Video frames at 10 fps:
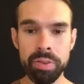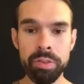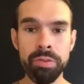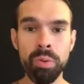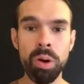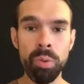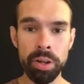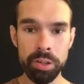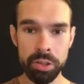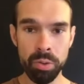forward
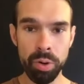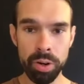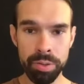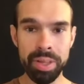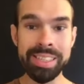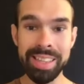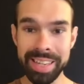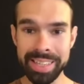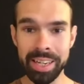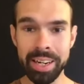toward things like
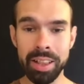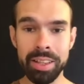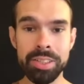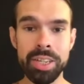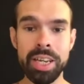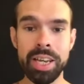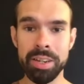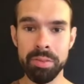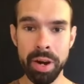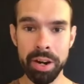technology
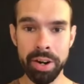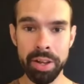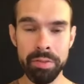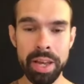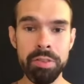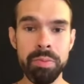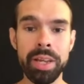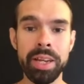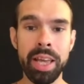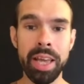and modern
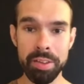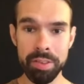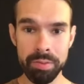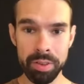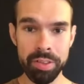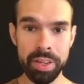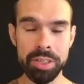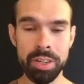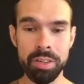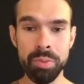advancement and
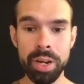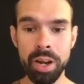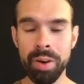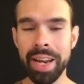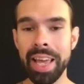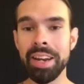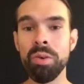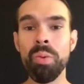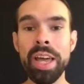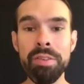civilization as we know it, and
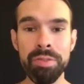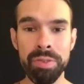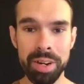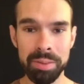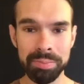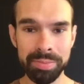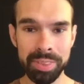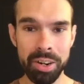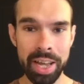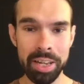away from
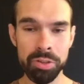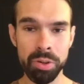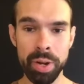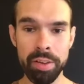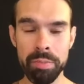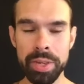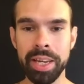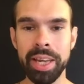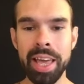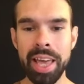our natural way of being.
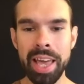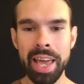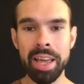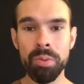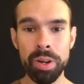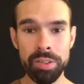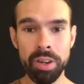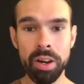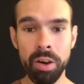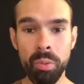And what's
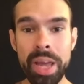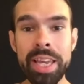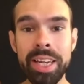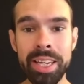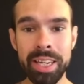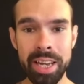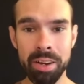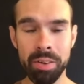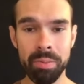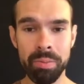awakening
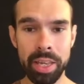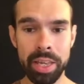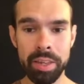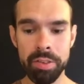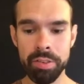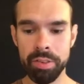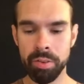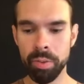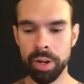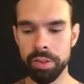now is
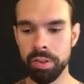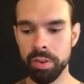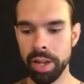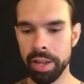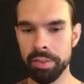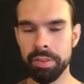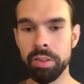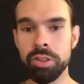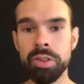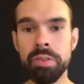what is known as the
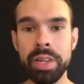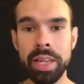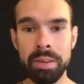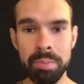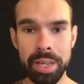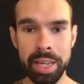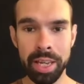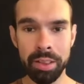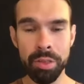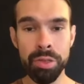Trivian
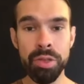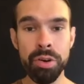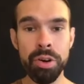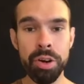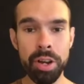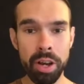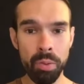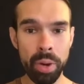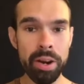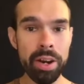being. The third
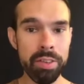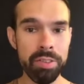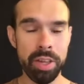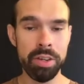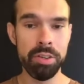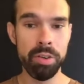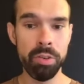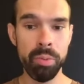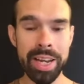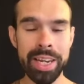awareness center is
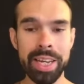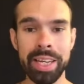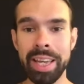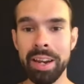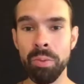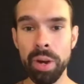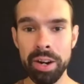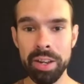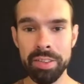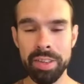awakening, and that
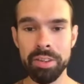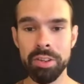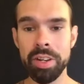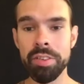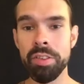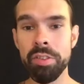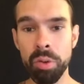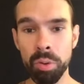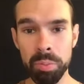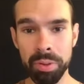awareness center is the
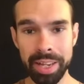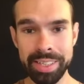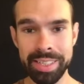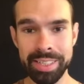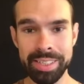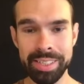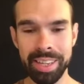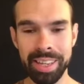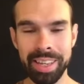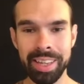solar plexus.
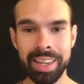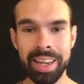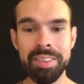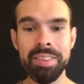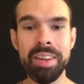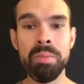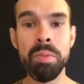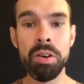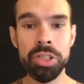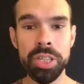Mm-hmm. It's
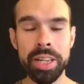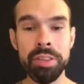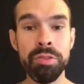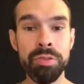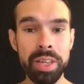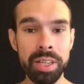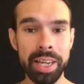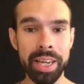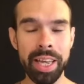emotion, it's feeling.